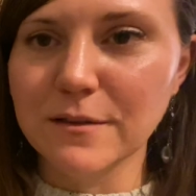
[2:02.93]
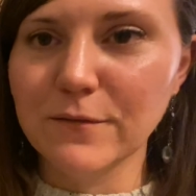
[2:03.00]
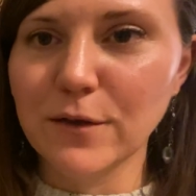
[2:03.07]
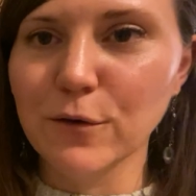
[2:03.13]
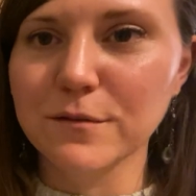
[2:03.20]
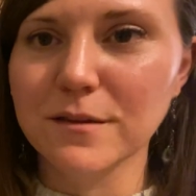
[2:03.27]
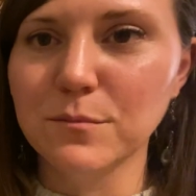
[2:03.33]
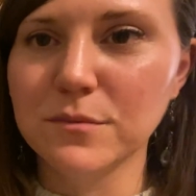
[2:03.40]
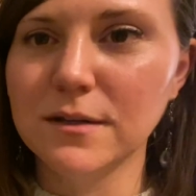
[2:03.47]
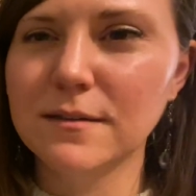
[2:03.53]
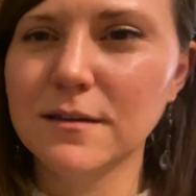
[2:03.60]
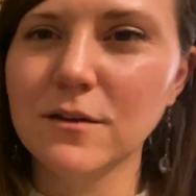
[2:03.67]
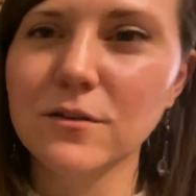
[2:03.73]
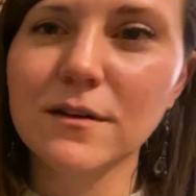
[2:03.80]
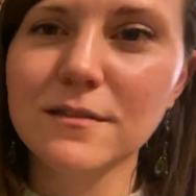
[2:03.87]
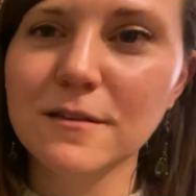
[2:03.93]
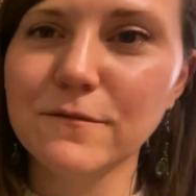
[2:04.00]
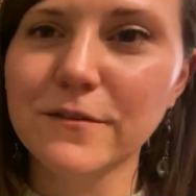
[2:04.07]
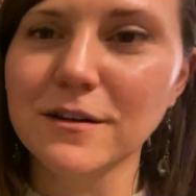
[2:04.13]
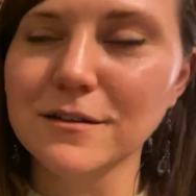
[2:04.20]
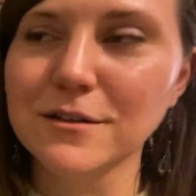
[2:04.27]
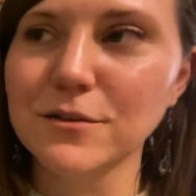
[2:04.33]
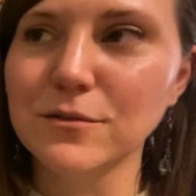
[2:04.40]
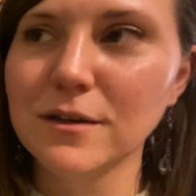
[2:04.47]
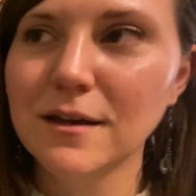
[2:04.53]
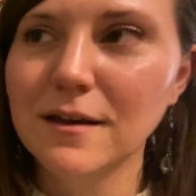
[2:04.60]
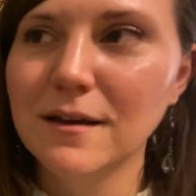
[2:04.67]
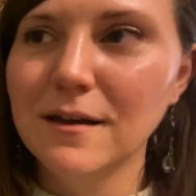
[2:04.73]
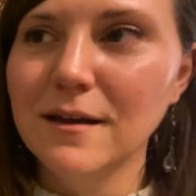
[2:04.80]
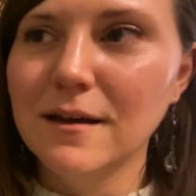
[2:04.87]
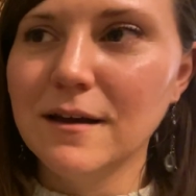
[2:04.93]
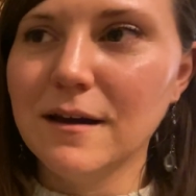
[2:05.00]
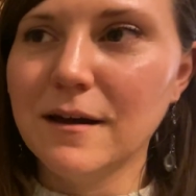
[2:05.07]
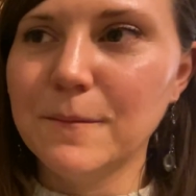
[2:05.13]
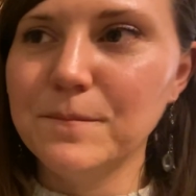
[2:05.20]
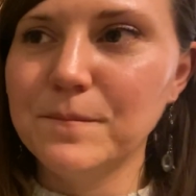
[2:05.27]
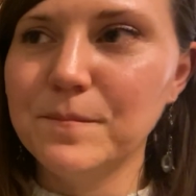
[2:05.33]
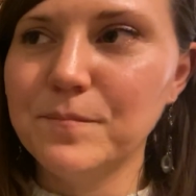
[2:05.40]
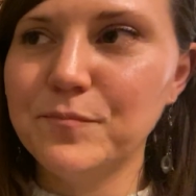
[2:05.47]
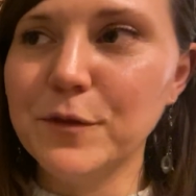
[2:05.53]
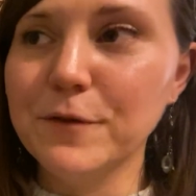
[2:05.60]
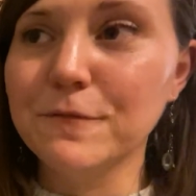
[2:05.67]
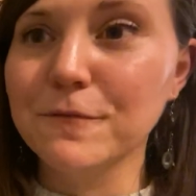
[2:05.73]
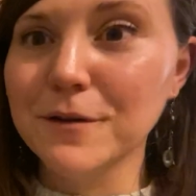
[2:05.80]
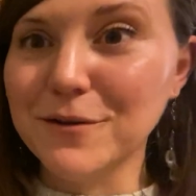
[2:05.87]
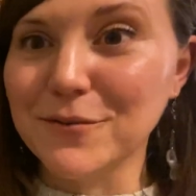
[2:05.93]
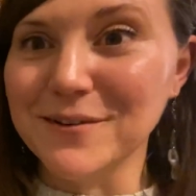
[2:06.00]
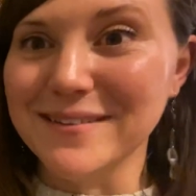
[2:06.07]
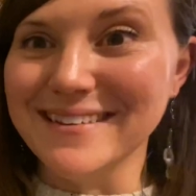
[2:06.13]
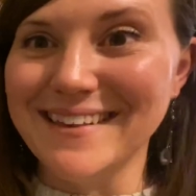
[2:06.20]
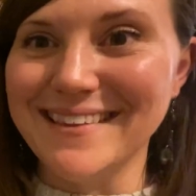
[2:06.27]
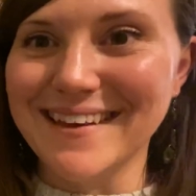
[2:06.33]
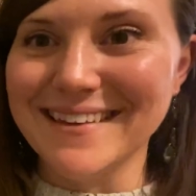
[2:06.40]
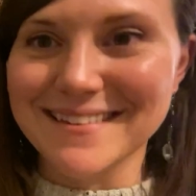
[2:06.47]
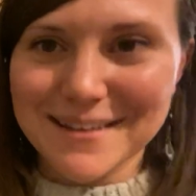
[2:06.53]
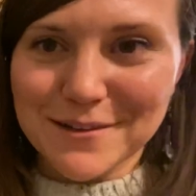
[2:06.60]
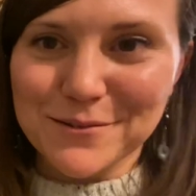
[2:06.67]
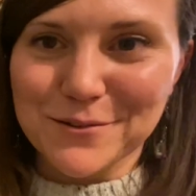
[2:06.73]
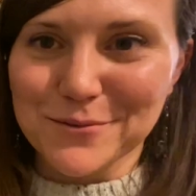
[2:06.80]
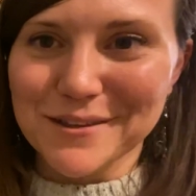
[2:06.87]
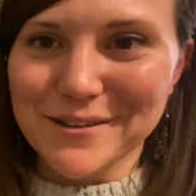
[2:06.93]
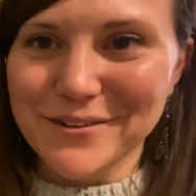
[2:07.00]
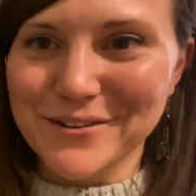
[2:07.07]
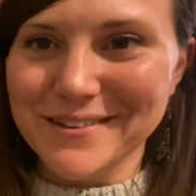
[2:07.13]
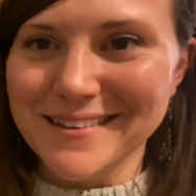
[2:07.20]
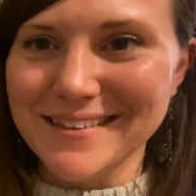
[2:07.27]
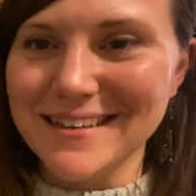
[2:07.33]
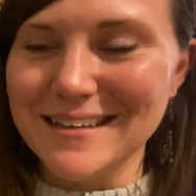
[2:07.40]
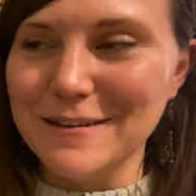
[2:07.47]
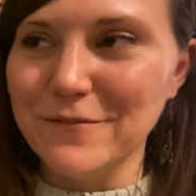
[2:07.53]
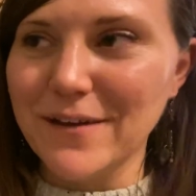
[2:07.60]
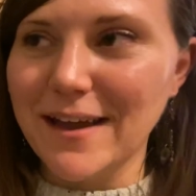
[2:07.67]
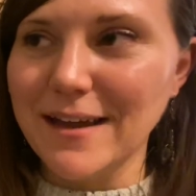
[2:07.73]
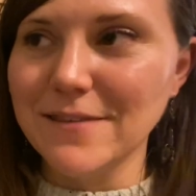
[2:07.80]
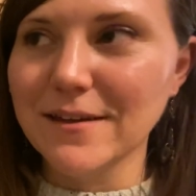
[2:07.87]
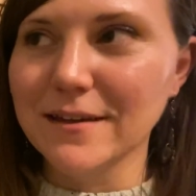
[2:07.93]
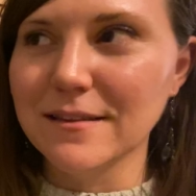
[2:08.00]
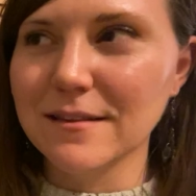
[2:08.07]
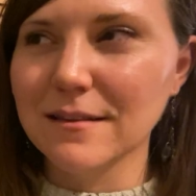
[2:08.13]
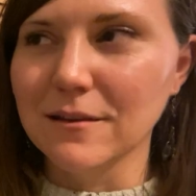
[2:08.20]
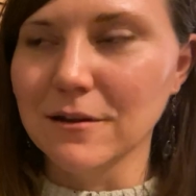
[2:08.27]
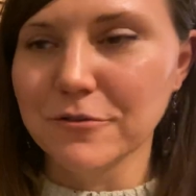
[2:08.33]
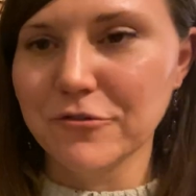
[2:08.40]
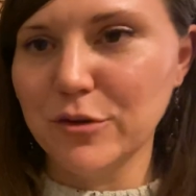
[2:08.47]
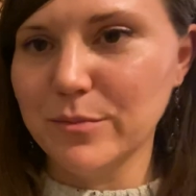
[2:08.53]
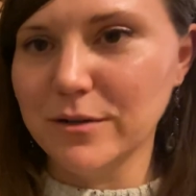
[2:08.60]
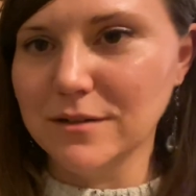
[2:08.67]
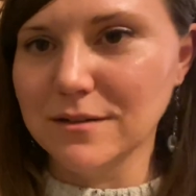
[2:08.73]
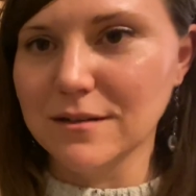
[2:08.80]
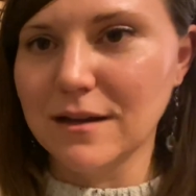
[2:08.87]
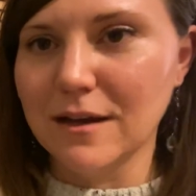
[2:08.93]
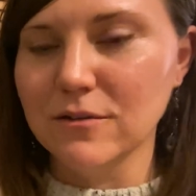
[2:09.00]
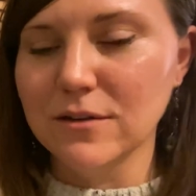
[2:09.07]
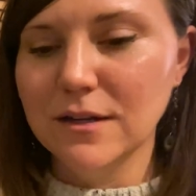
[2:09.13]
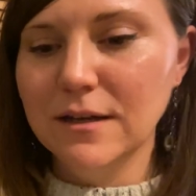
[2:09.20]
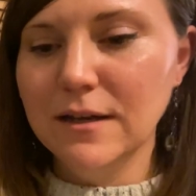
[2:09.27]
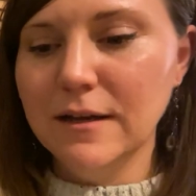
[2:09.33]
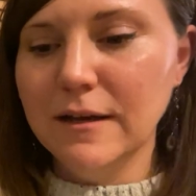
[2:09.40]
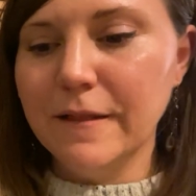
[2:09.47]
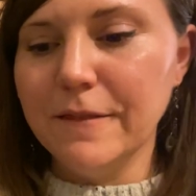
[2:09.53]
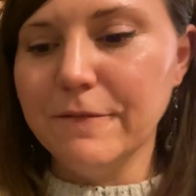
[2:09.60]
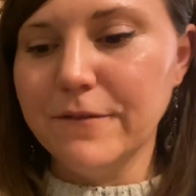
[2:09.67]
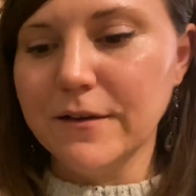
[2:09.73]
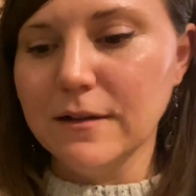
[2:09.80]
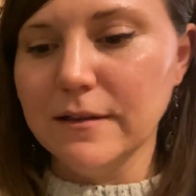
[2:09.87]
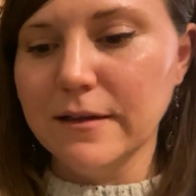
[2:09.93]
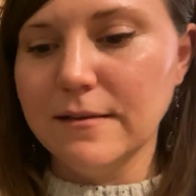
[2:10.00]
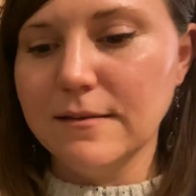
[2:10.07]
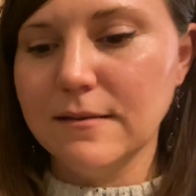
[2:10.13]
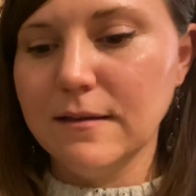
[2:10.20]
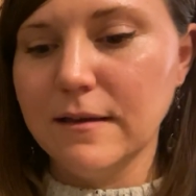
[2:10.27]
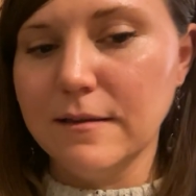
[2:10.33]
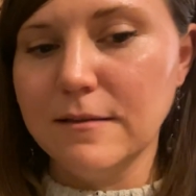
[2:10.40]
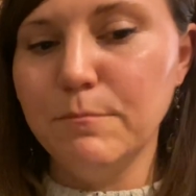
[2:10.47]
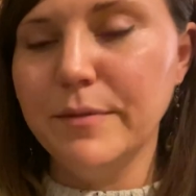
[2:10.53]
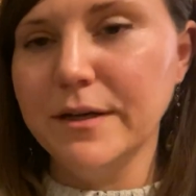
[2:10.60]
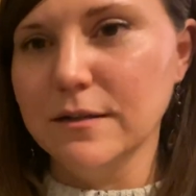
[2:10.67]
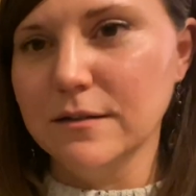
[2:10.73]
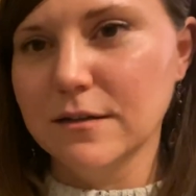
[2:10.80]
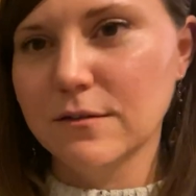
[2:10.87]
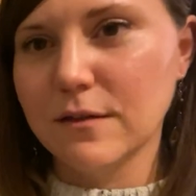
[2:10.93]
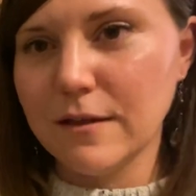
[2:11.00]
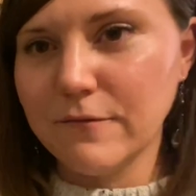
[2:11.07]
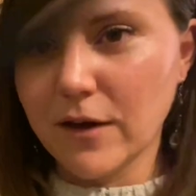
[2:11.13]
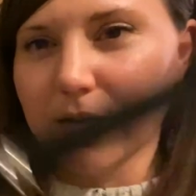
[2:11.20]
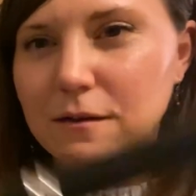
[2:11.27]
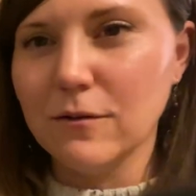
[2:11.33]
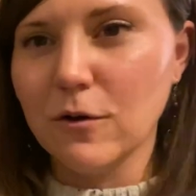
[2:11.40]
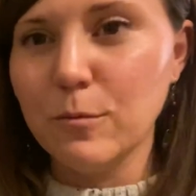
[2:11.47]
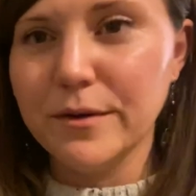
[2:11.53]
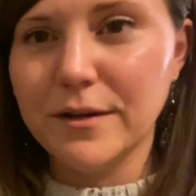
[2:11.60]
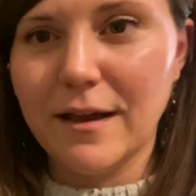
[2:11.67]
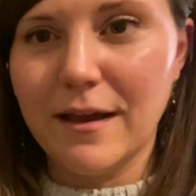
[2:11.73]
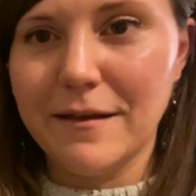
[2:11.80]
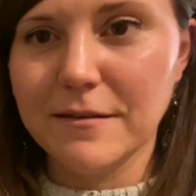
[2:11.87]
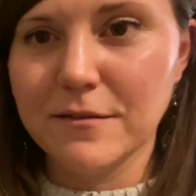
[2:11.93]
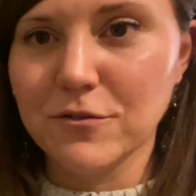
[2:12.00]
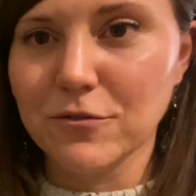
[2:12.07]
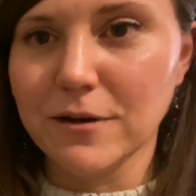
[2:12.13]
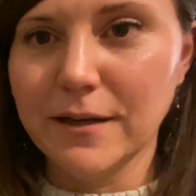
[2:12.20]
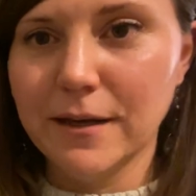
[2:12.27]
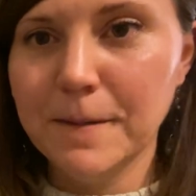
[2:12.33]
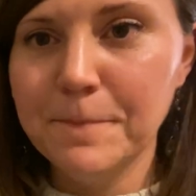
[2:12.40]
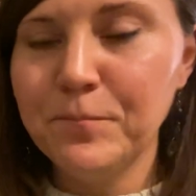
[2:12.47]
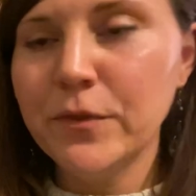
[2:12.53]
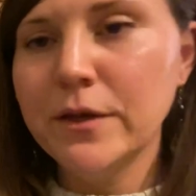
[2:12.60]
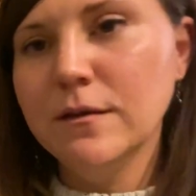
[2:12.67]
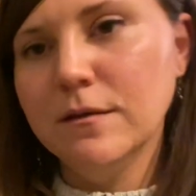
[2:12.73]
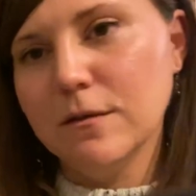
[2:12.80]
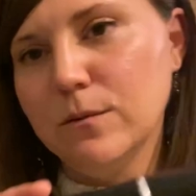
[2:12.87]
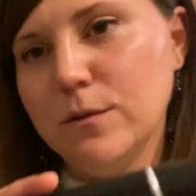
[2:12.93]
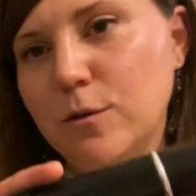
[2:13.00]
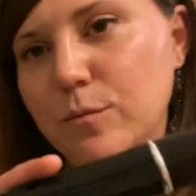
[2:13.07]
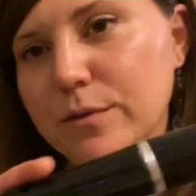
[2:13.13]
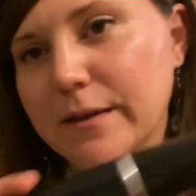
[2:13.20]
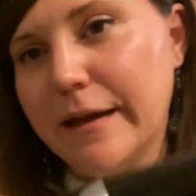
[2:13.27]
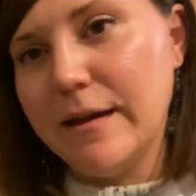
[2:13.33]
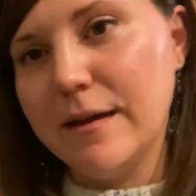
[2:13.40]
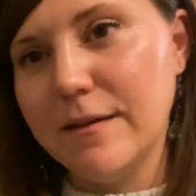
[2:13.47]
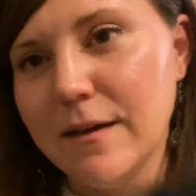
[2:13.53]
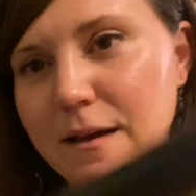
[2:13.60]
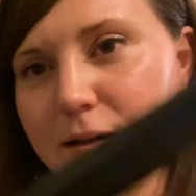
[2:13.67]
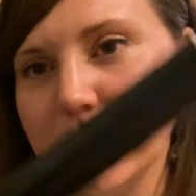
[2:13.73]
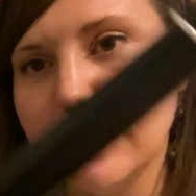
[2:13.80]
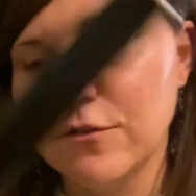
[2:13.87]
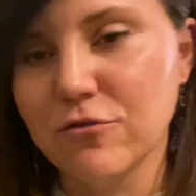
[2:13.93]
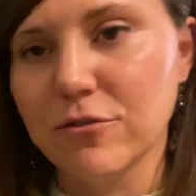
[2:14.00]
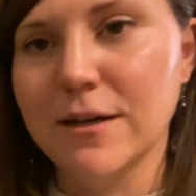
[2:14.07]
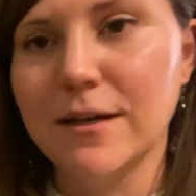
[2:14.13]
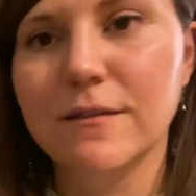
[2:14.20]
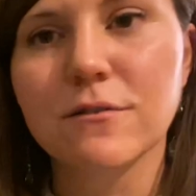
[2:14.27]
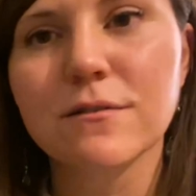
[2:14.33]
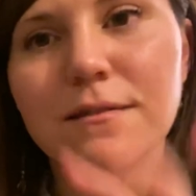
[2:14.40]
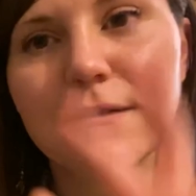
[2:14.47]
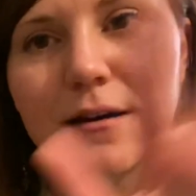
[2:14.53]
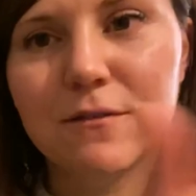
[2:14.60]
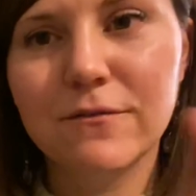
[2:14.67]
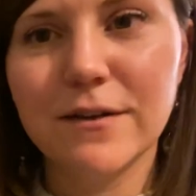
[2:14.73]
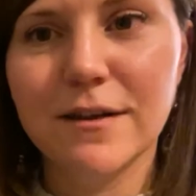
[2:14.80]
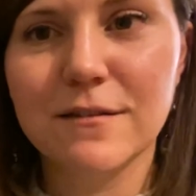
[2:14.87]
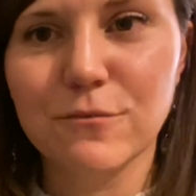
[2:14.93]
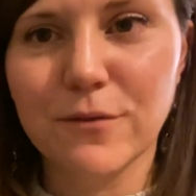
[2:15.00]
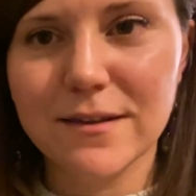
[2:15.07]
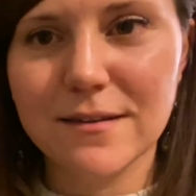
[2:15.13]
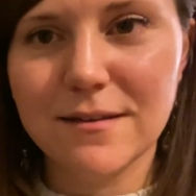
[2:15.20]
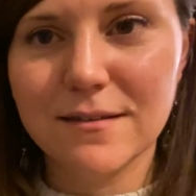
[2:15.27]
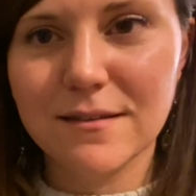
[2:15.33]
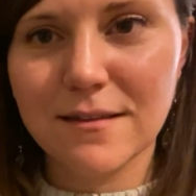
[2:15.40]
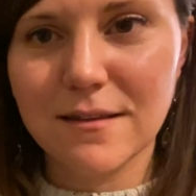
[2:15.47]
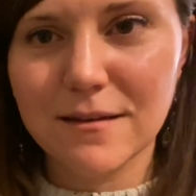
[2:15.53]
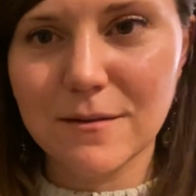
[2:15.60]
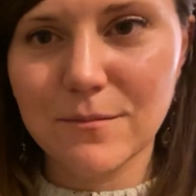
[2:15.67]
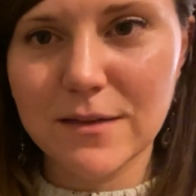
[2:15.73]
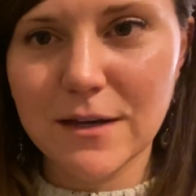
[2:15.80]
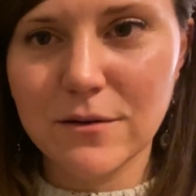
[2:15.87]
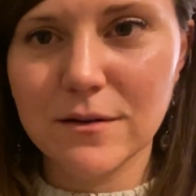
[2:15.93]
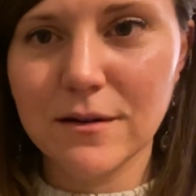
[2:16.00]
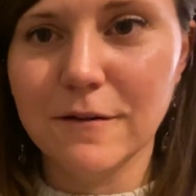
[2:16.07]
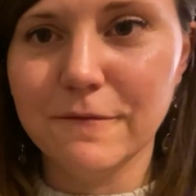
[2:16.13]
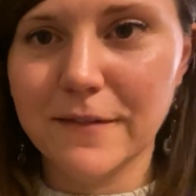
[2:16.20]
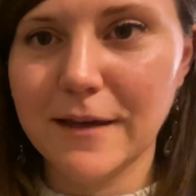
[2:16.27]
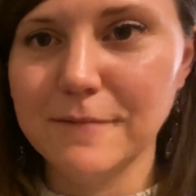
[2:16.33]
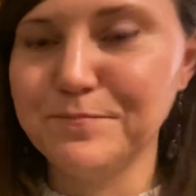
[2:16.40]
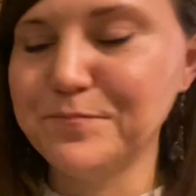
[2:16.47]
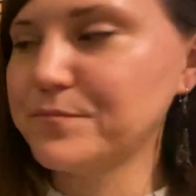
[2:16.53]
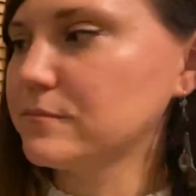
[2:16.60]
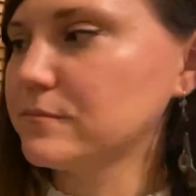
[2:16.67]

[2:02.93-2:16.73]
if you hear somebody say, oh, that's a fiddle tune, um, frequently that sounds really good in the key of A, and that's largely built on how the fiddle is is built. So they've got an open A string, so when you play the A string, there's a lot of nice resonance that comes out of that.